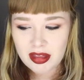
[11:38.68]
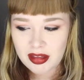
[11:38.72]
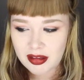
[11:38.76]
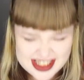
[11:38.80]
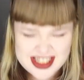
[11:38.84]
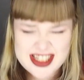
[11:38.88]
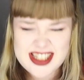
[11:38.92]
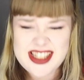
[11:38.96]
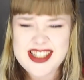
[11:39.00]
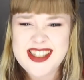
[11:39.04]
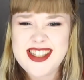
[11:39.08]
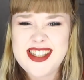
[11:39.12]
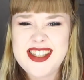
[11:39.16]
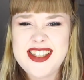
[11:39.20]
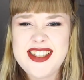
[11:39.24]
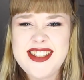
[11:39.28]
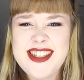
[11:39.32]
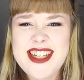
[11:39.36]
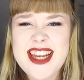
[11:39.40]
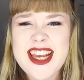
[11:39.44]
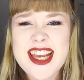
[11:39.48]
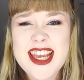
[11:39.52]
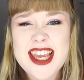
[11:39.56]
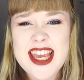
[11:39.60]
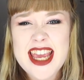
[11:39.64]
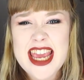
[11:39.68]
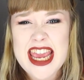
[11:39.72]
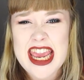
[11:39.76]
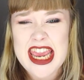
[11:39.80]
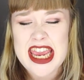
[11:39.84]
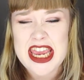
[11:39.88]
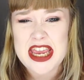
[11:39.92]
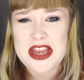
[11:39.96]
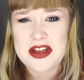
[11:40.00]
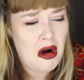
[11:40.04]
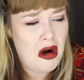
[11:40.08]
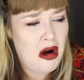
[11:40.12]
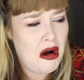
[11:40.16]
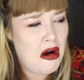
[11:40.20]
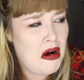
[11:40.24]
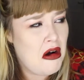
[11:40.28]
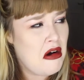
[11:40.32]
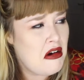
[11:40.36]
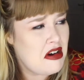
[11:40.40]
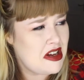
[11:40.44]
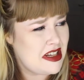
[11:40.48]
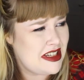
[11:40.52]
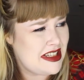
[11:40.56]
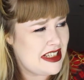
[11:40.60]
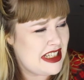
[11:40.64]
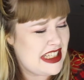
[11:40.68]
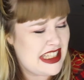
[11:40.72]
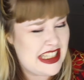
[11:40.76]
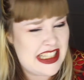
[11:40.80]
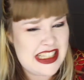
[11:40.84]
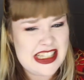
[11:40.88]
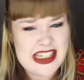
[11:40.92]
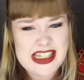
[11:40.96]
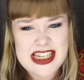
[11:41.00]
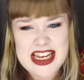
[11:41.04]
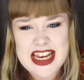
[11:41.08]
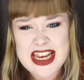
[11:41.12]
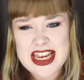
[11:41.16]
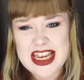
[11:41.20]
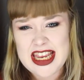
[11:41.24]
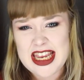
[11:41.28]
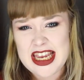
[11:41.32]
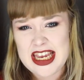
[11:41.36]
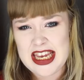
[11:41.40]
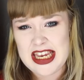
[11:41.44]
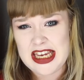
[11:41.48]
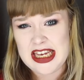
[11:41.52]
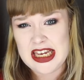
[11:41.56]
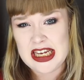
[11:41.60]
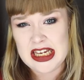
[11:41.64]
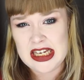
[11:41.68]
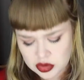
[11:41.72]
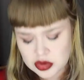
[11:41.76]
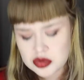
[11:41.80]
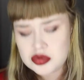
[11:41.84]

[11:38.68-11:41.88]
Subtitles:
Sticky. Hot and sticky.